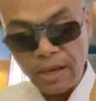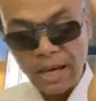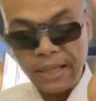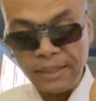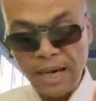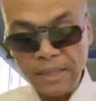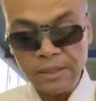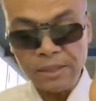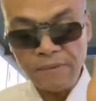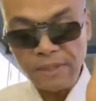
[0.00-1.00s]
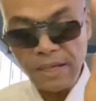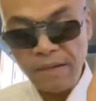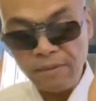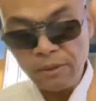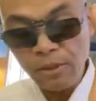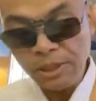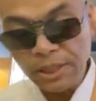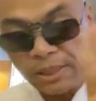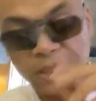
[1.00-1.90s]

and knowledge of the evolutionists,